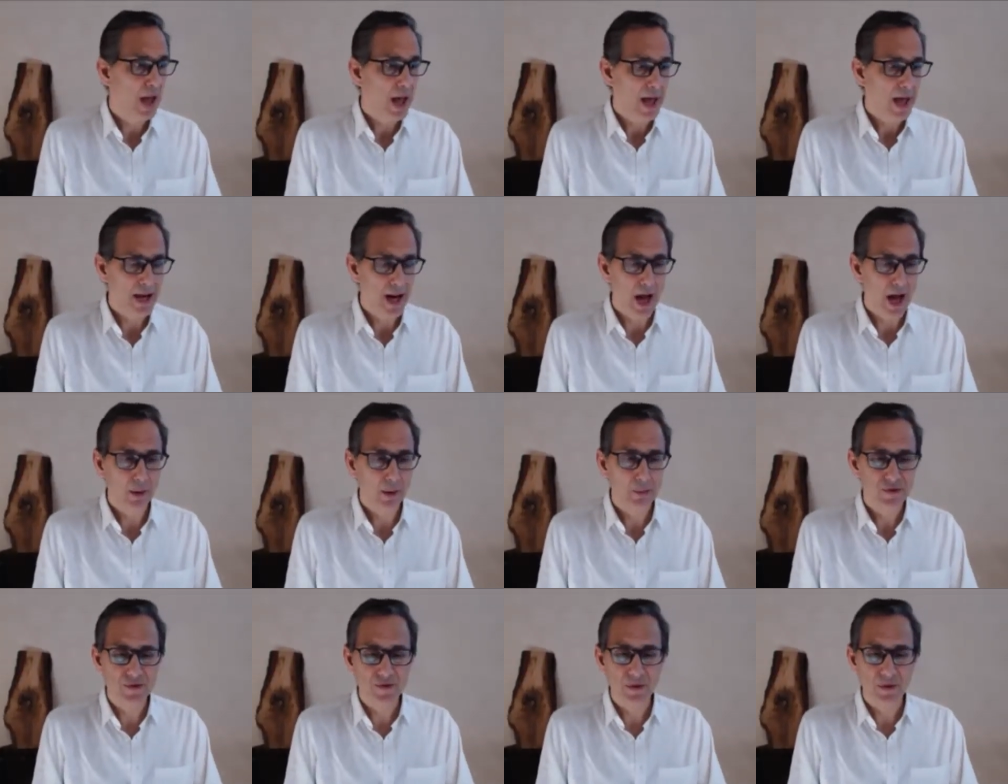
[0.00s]
and i
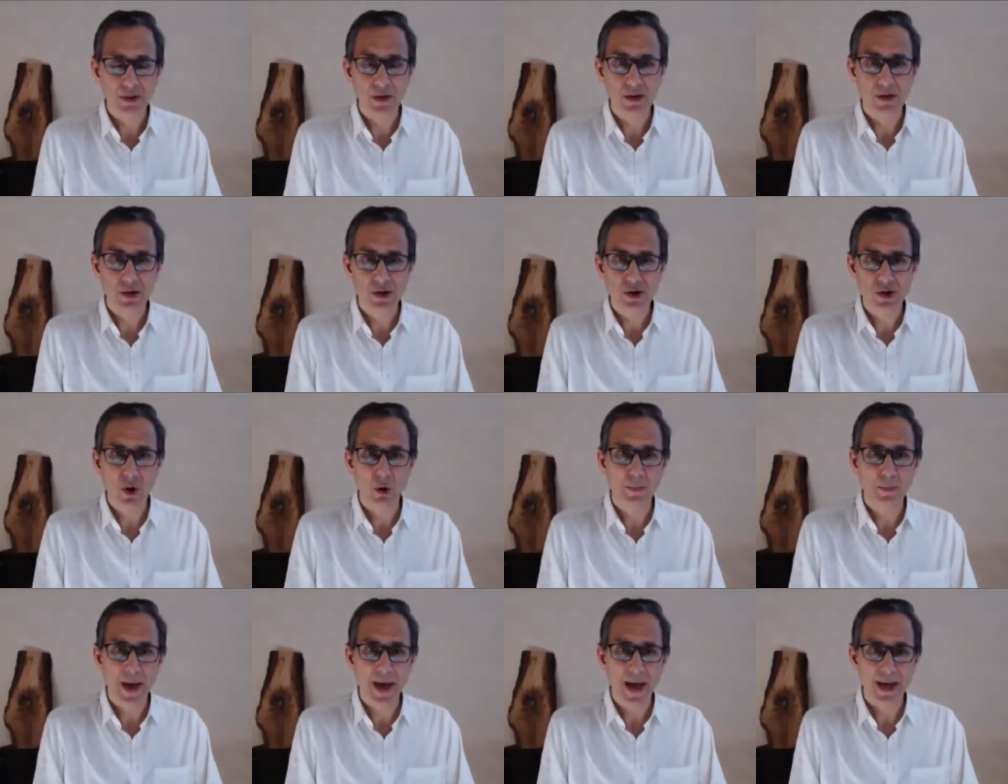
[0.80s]
was feeling so
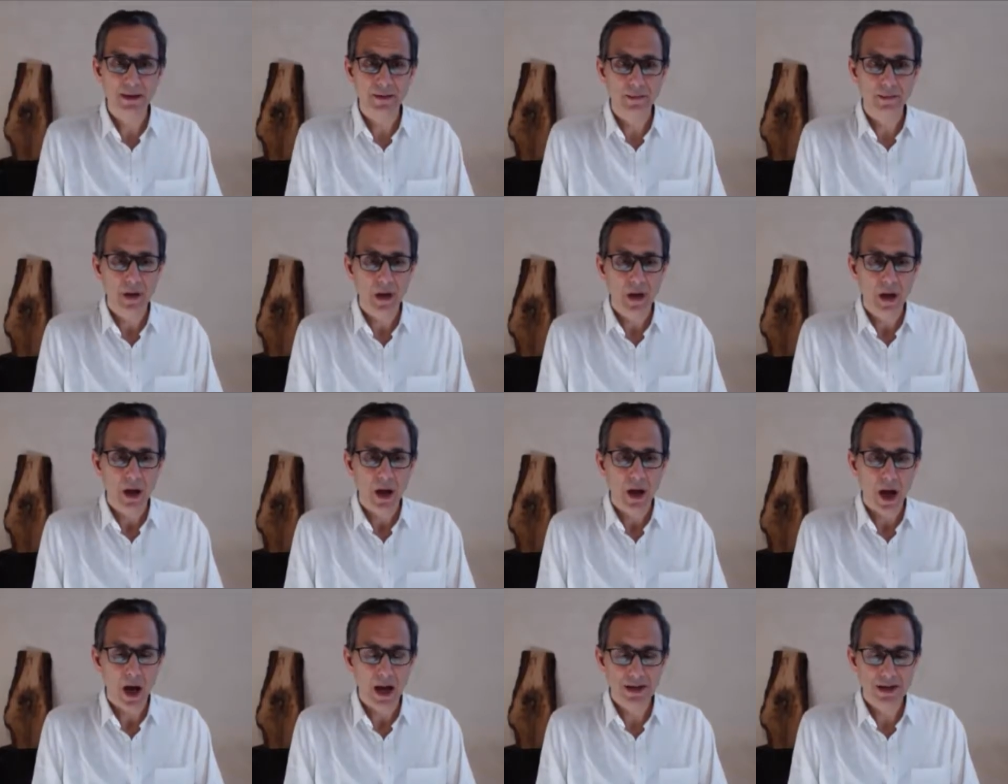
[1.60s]
bad
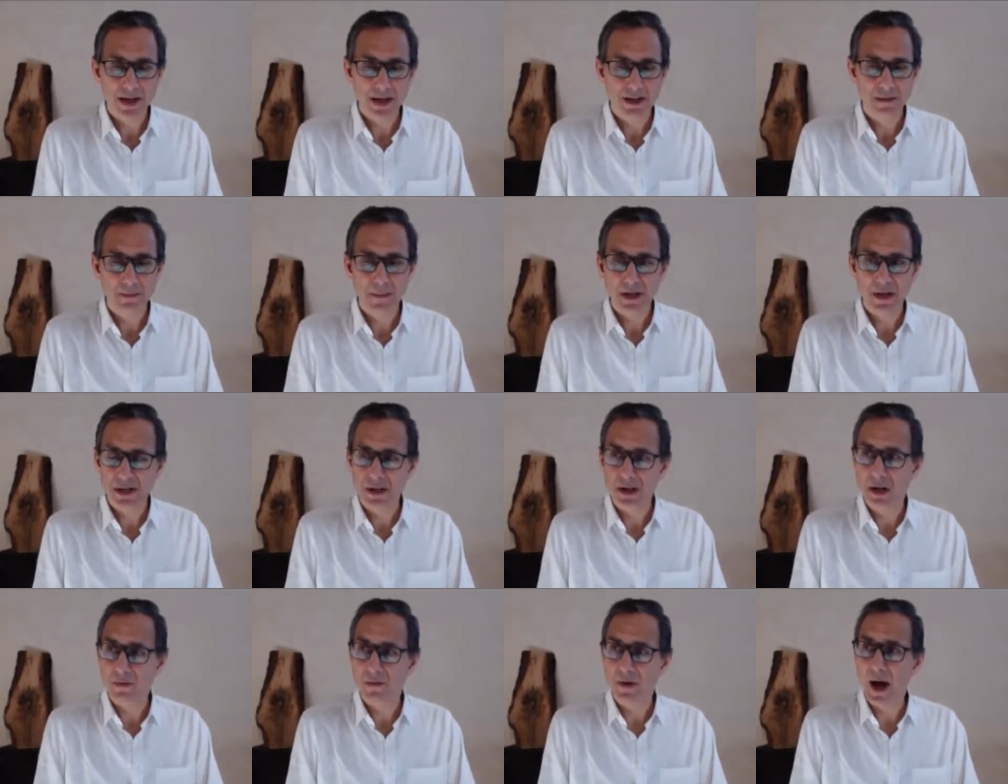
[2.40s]
i said to
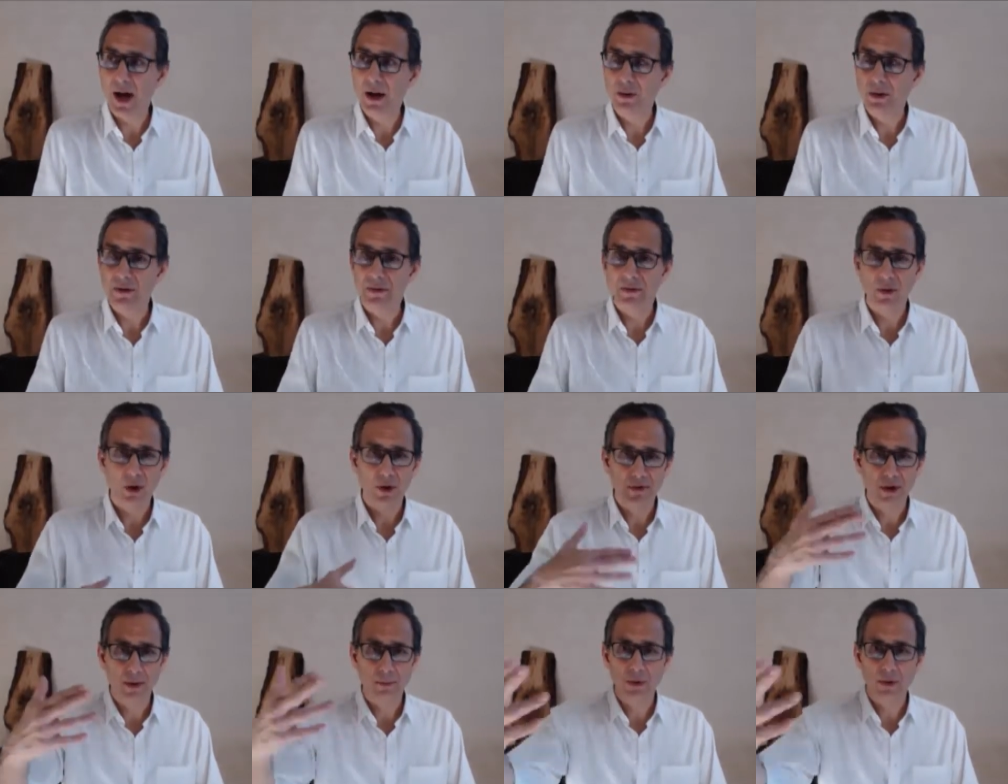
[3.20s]
myself i don't even know
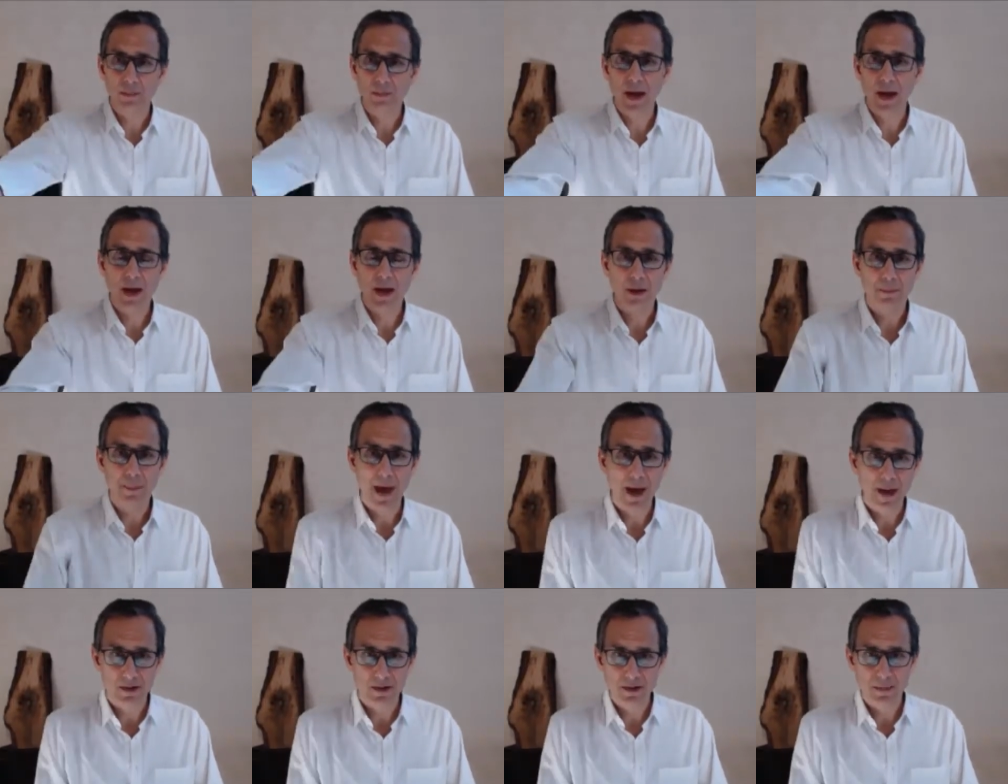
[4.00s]
if i'm going to make it
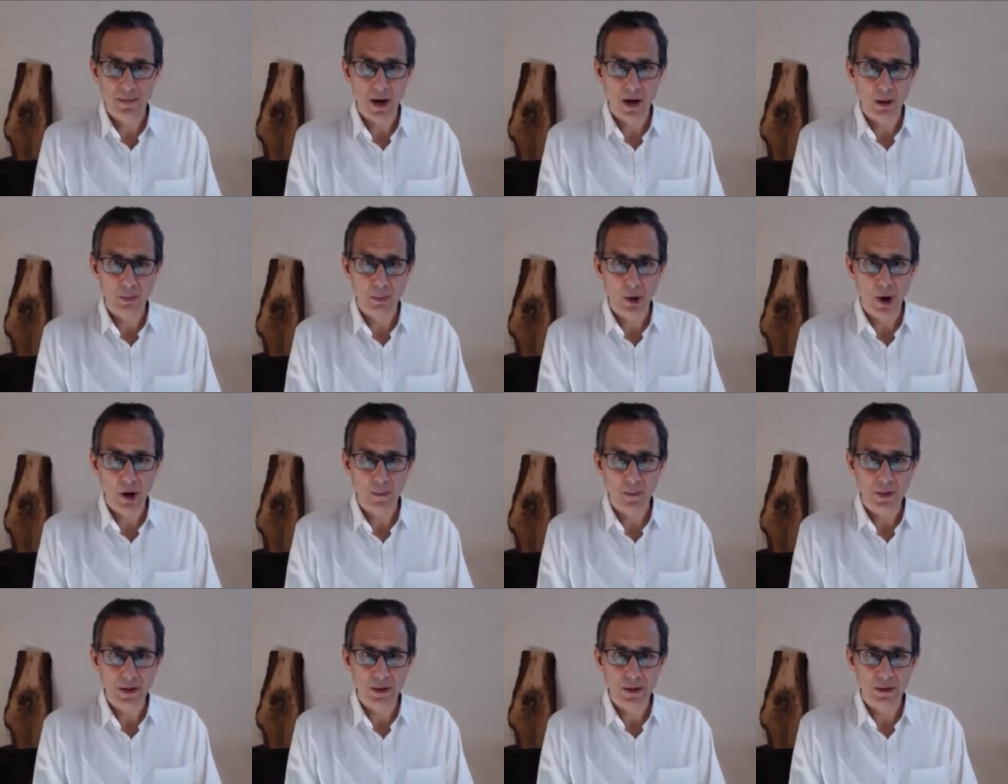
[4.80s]
back to my
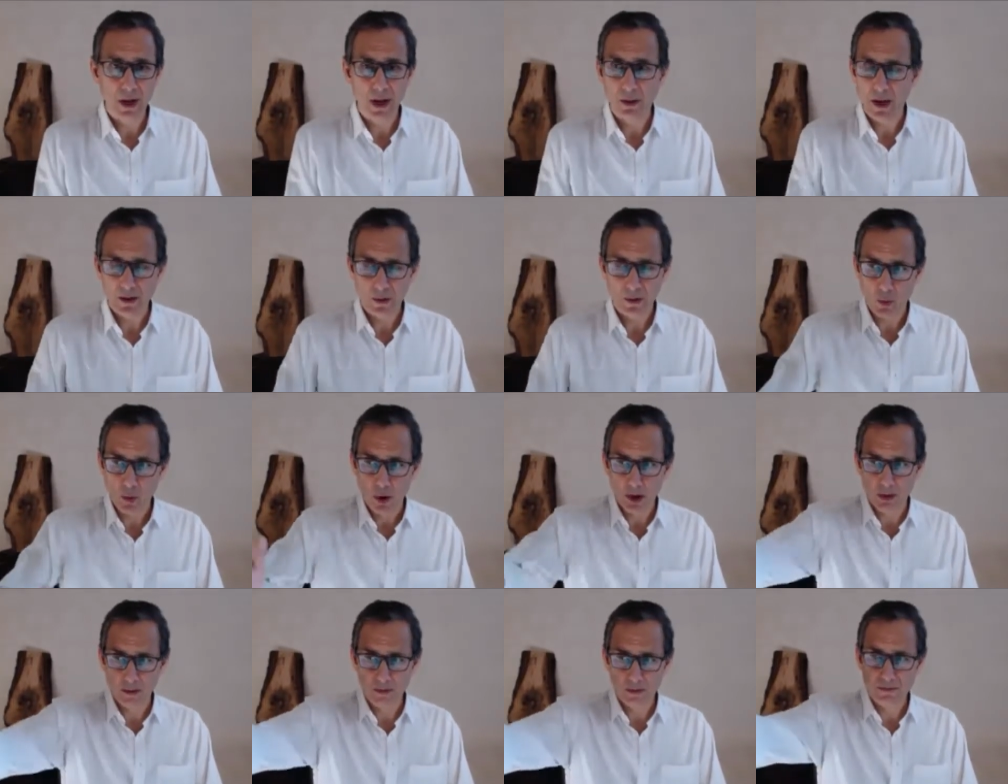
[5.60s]
apartment i had to
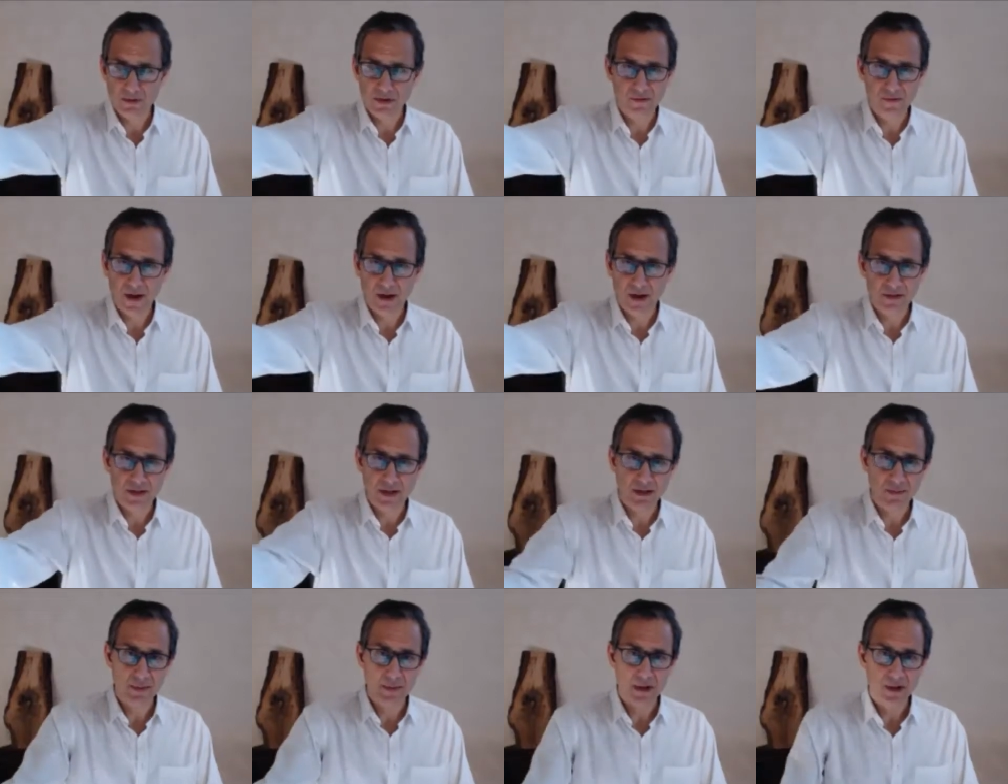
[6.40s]
walk five
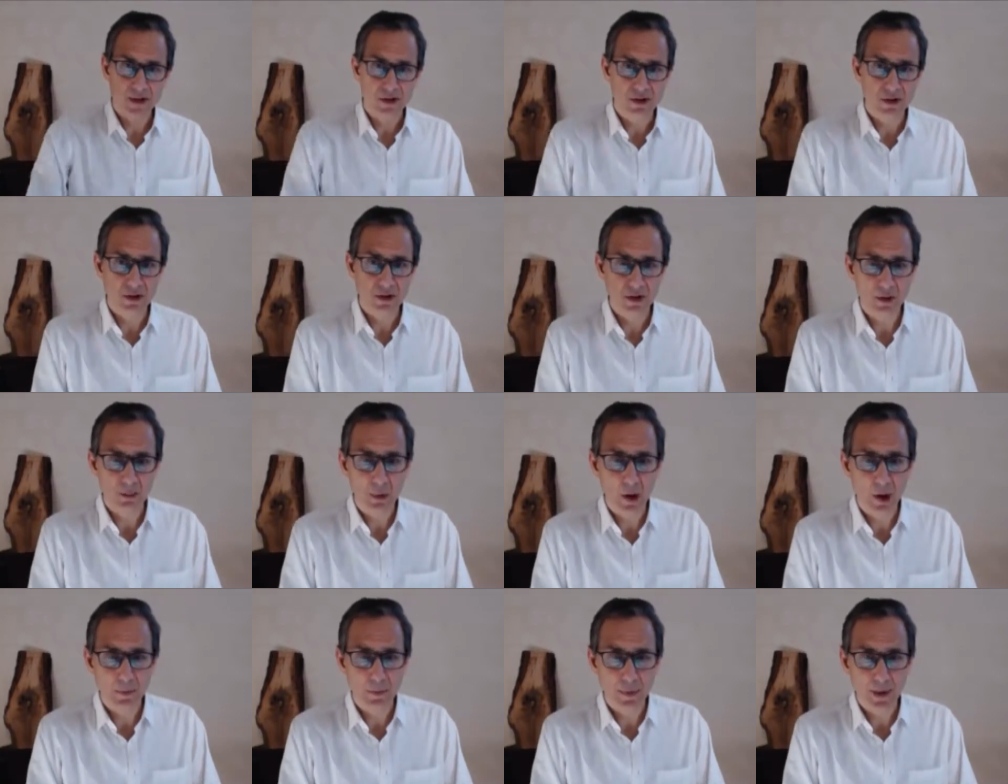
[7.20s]
six minutes to the
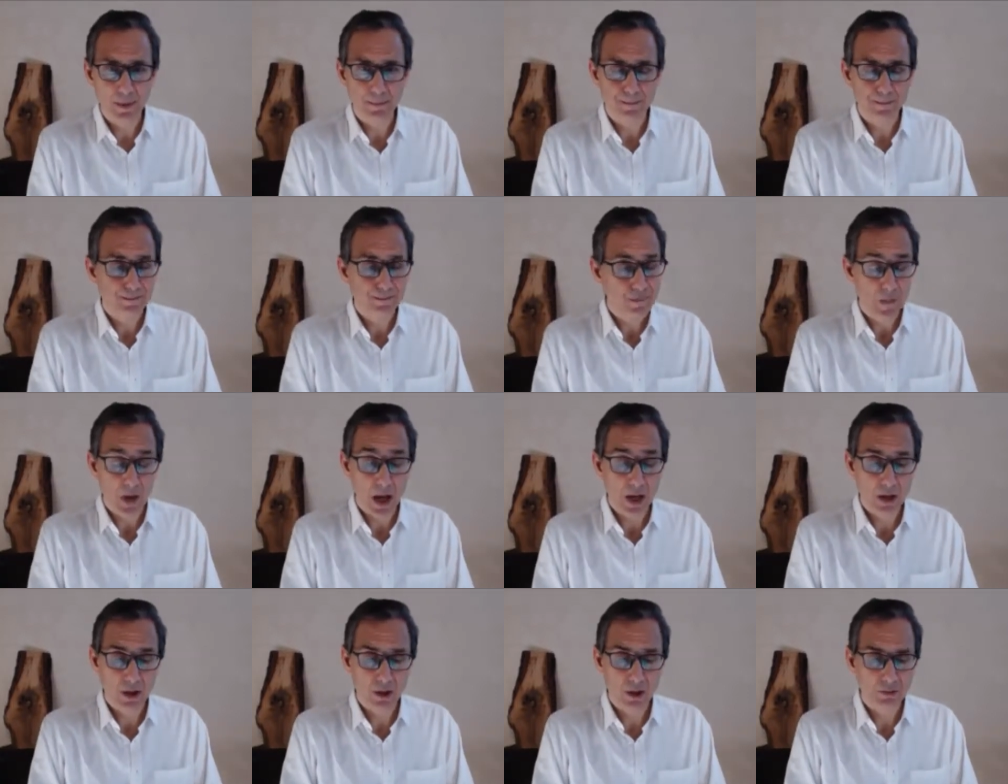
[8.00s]
apartment
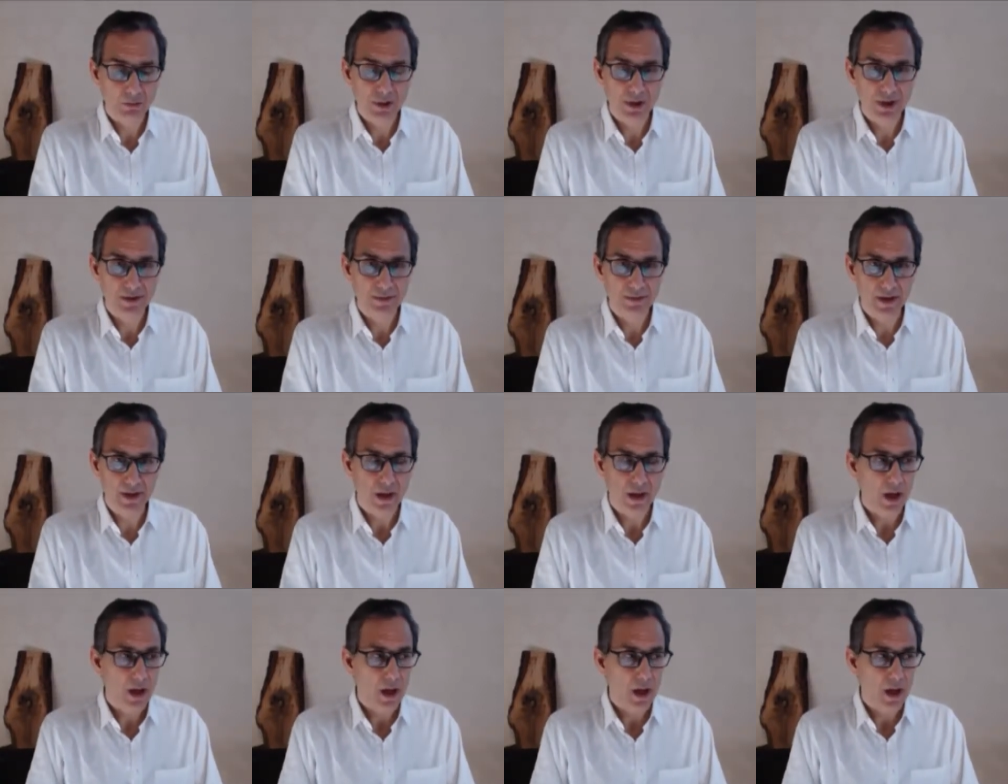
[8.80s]
i couldn't believe it